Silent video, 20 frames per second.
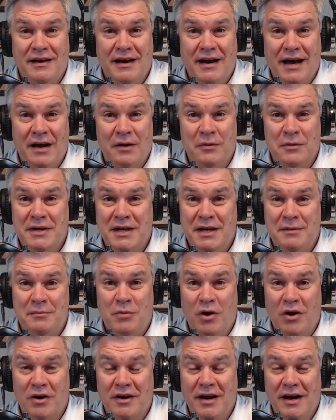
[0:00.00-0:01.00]
I would get
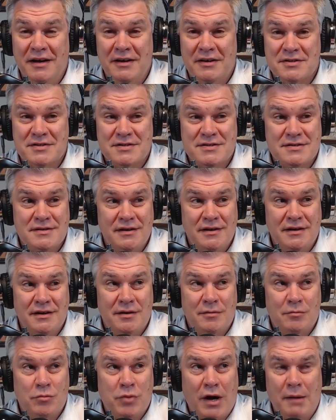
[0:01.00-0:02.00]
bronchitis
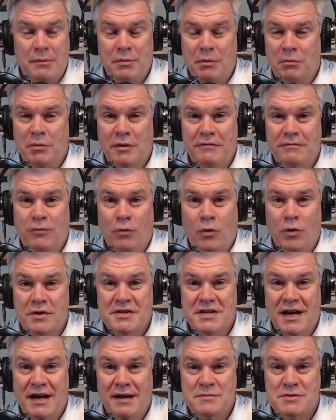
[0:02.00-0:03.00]
probably 4
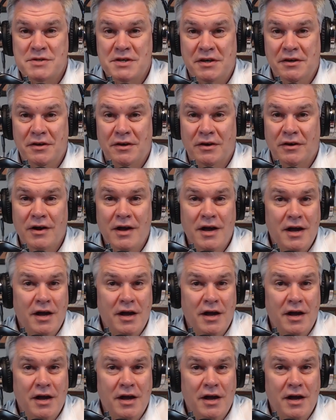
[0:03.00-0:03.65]
times a year.